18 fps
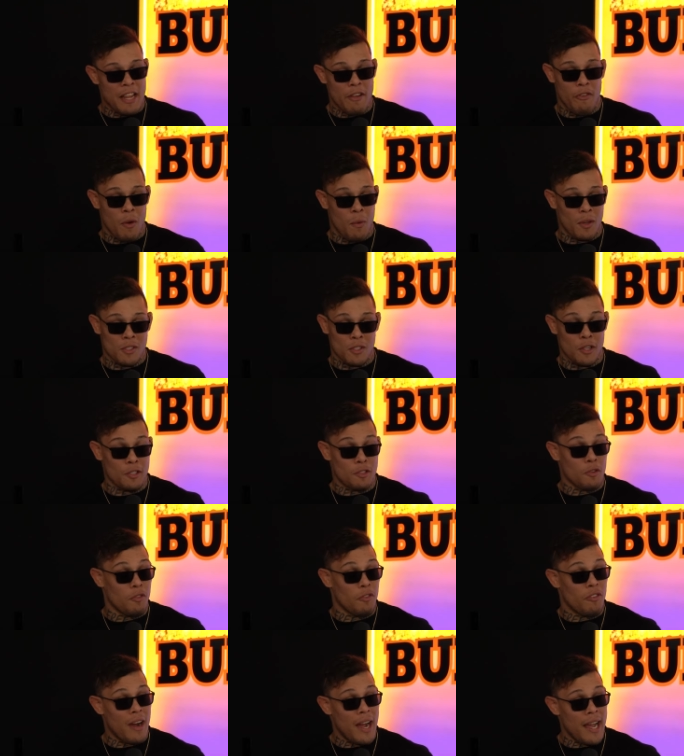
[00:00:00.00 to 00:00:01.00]
If I was going
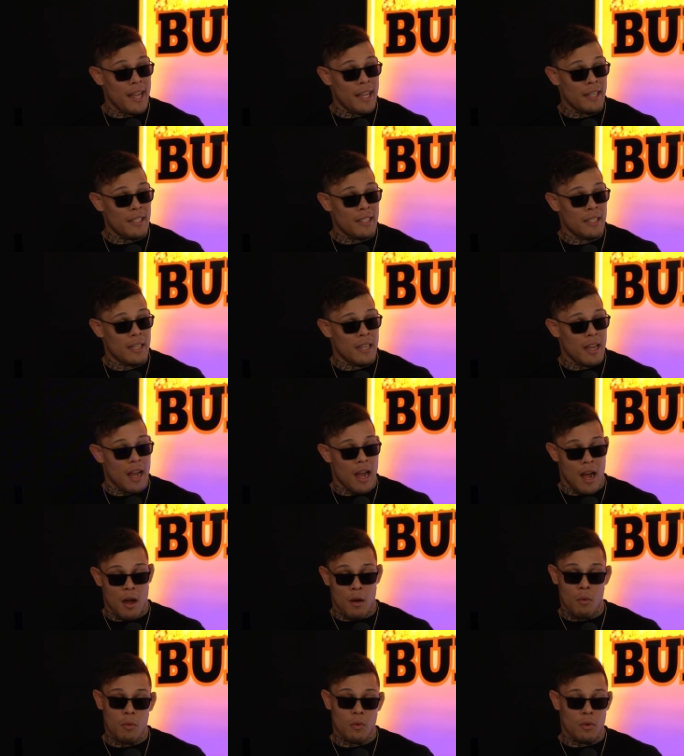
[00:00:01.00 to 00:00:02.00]
to fight,
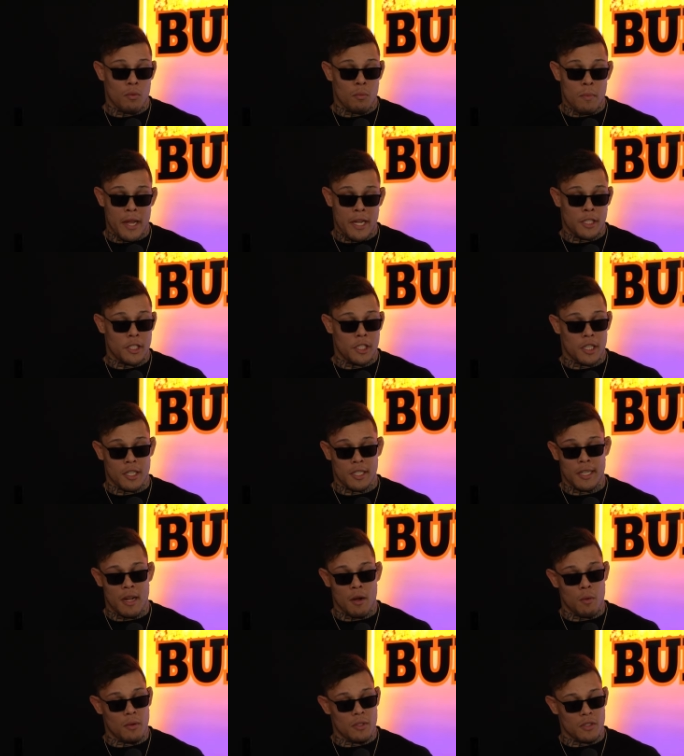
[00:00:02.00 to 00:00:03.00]
I will make sure
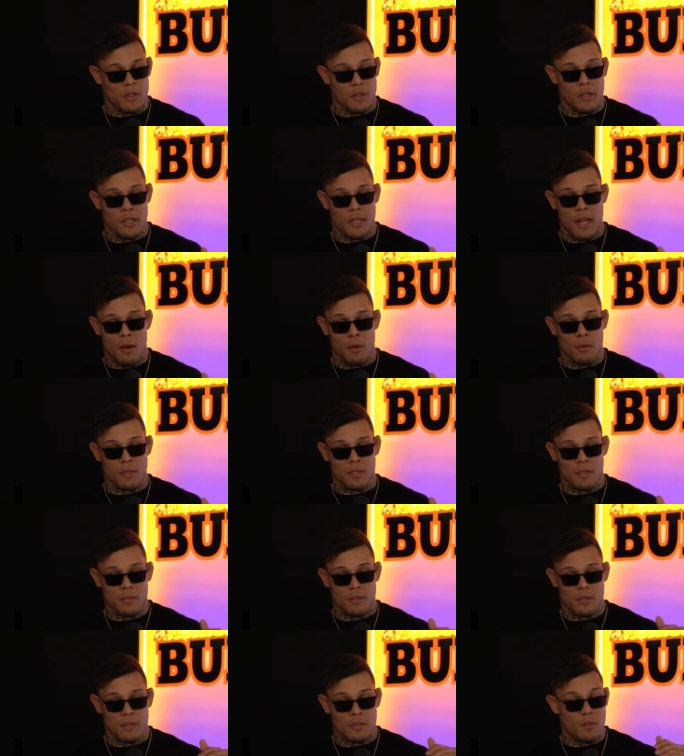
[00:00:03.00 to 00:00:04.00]
that I was going I
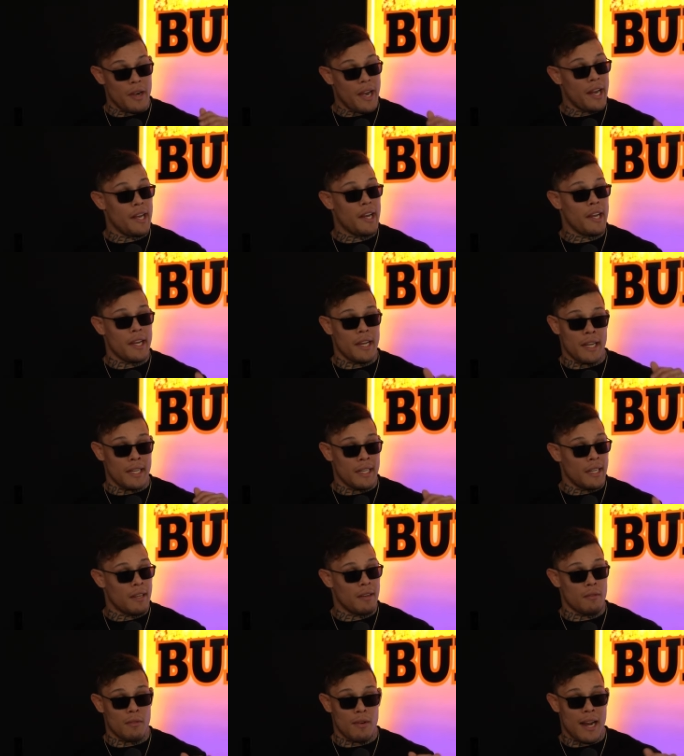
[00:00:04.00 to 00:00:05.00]
was training in
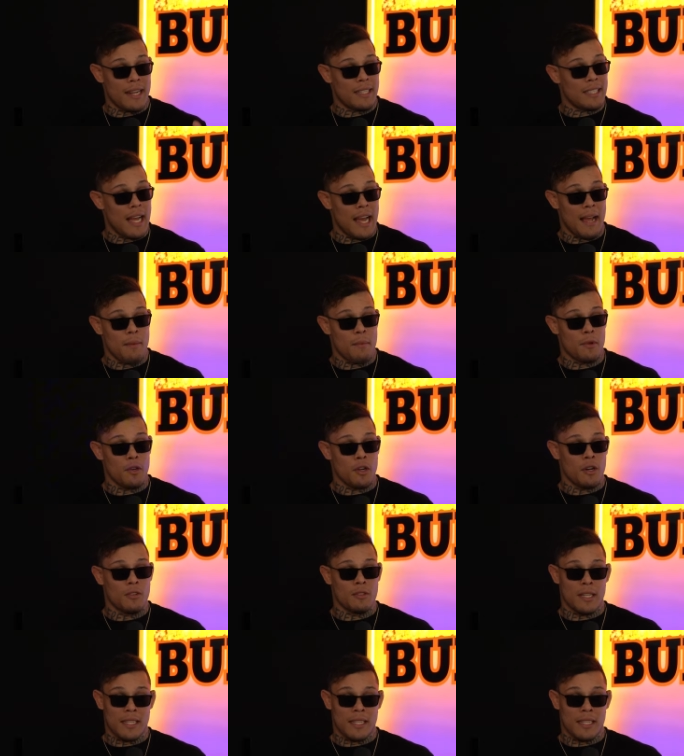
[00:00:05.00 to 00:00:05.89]
the right time, you know.